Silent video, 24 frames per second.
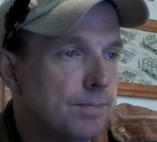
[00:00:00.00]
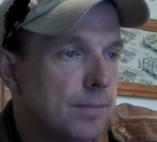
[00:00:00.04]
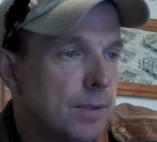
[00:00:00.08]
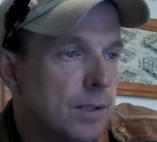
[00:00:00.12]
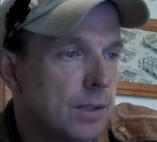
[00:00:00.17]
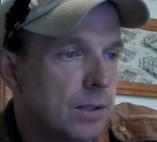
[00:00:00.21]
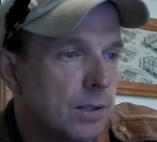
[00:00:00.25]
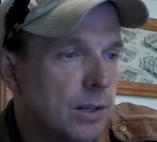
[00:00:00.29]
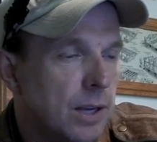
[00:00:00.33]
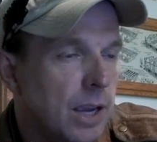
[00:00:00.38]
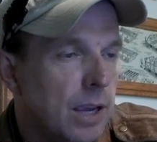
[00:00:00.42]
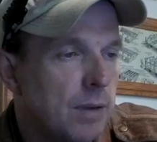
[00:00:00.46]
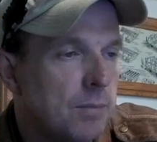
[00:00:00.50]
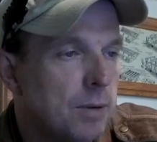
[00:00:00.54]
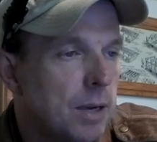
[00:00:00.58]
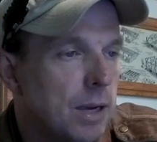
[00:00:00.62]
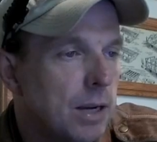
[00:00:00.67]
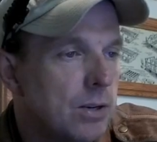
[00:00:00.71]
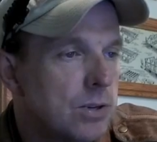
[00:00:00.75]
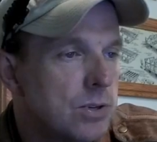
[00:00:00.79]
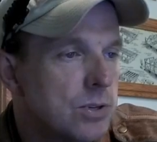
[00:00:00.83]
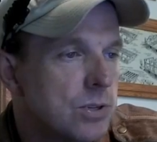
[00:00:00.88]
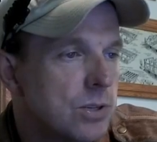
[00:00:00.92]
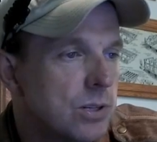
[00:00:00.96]
or
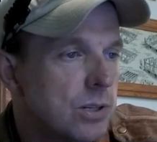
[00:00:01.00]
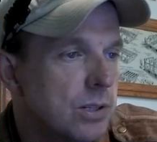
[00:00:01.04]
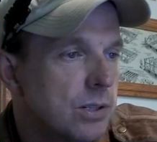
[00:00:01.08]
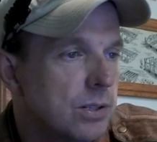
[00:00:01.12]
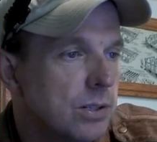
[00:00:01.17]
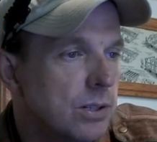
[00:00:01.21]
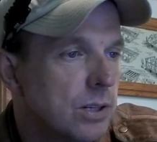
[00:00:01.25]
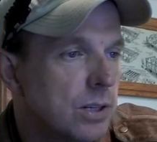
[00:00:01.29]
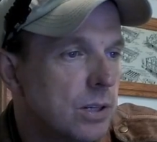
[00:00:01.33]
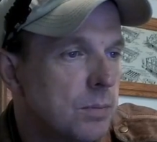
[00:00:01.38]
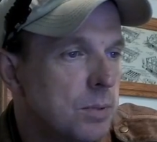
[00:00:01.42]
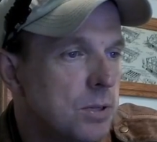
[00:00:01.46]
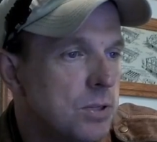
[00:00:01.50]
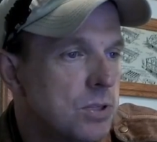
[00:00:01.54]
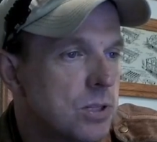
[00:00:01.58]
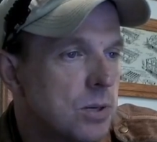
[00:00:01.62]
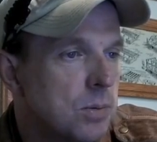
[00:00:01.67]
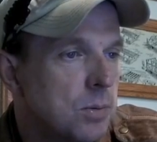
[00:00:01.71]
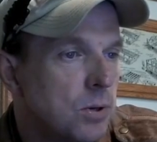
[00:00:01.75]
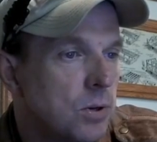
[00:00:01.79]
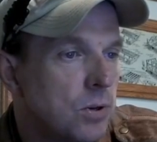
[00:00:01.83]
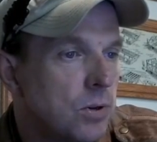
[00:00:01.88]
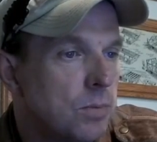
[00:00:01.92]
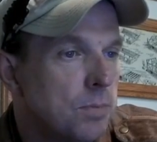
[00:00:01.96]
gangbangers, they're going to be
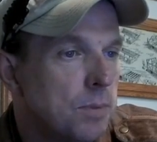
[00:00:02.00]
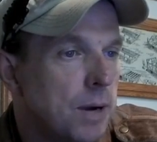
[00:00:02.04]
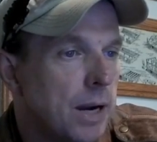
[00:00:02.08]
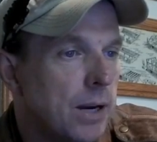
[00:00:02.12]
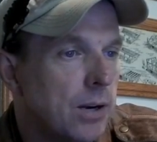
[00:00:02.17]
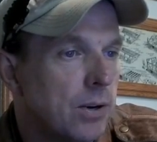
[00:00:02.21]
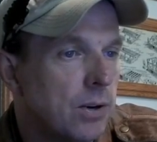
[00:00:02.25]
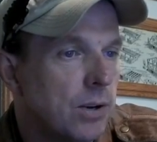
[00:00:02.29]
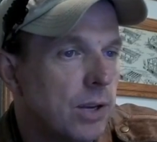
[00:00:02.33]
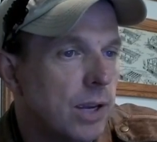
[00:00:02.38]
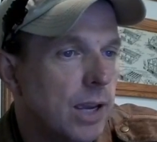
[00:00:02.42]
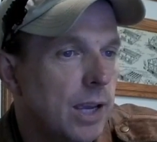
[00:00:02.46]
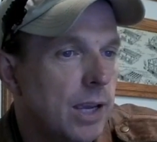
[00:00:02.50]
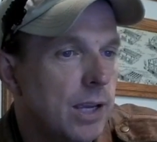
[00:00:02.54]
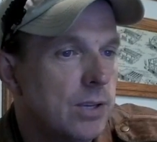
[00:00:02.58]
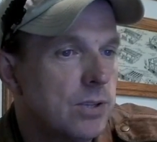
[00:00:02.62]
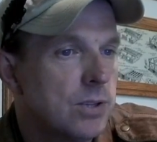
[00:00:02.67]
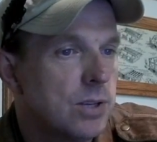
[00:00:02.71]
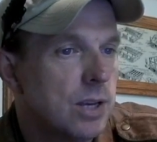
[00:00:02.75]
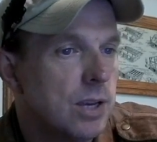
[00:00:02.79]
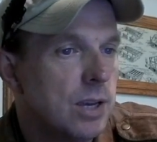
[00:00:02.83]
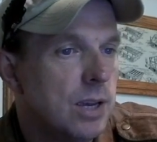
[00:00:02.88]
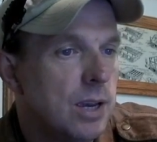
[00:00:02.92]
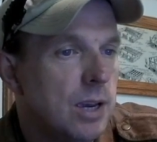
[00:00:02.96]
similar to biker
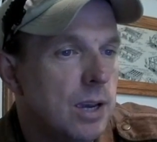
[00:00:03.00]
gangs,